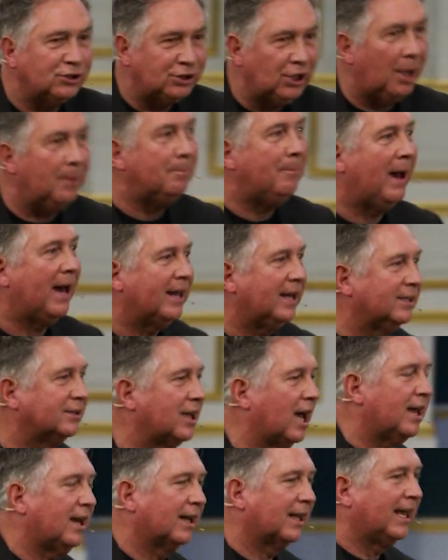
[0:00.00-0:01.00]
Somebody's
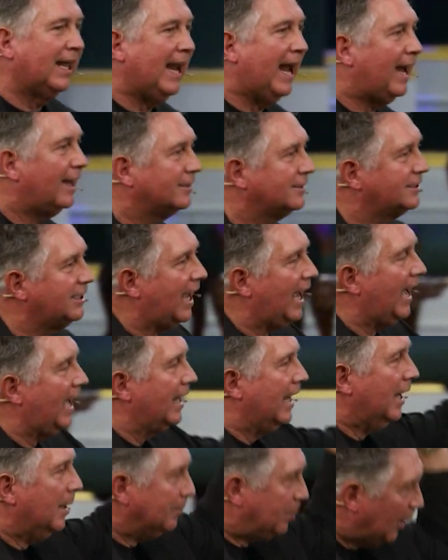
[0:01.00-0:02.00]
got to get outside,
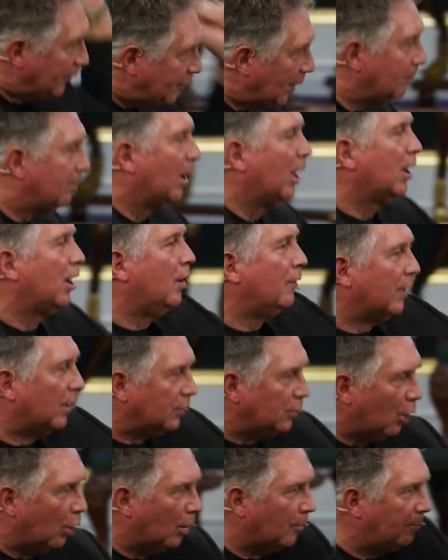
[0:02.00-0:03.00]
put the blood on the
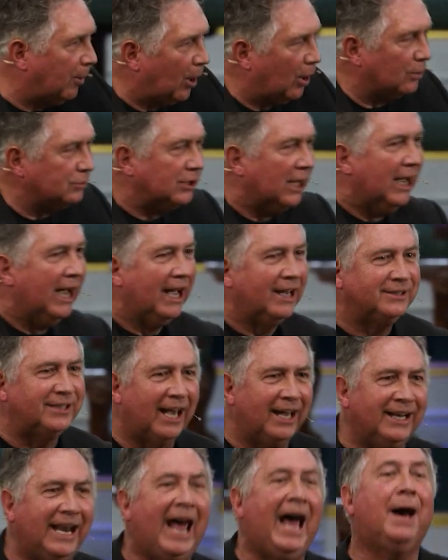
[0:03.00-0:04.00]
doorpost, and
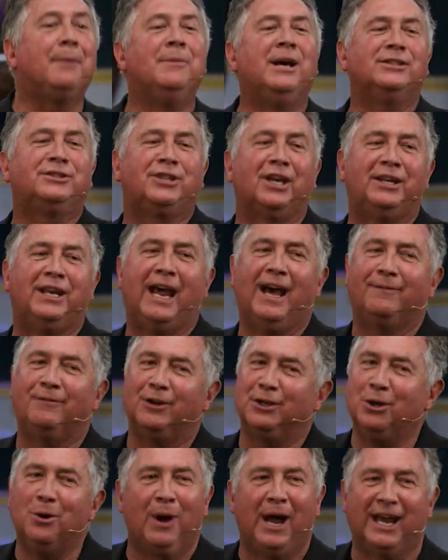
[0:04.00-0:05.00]
say, Now, Mr. Devil,
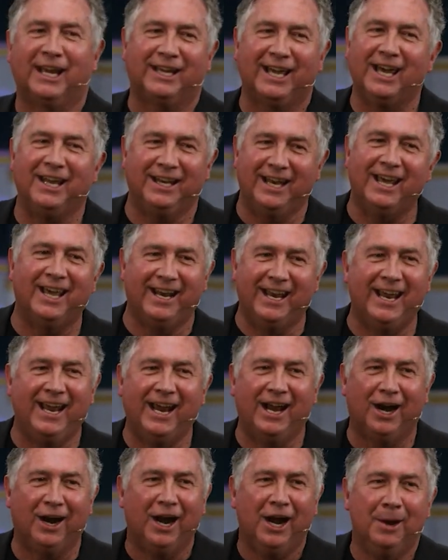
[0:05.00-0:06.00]
you ain't getting in
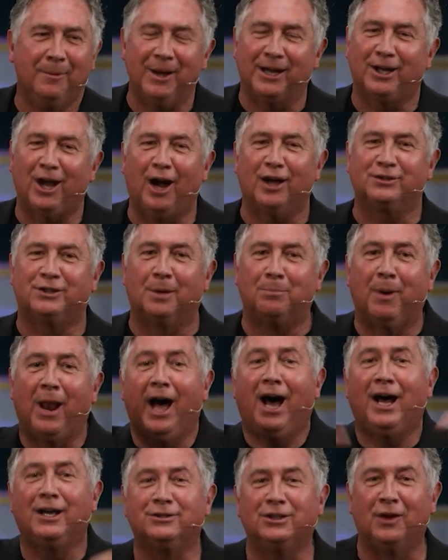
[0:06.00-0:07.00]
here because the
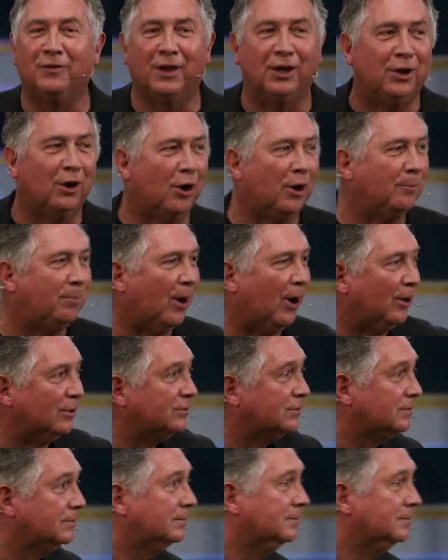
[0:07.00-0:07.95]
blood's on the doorpost.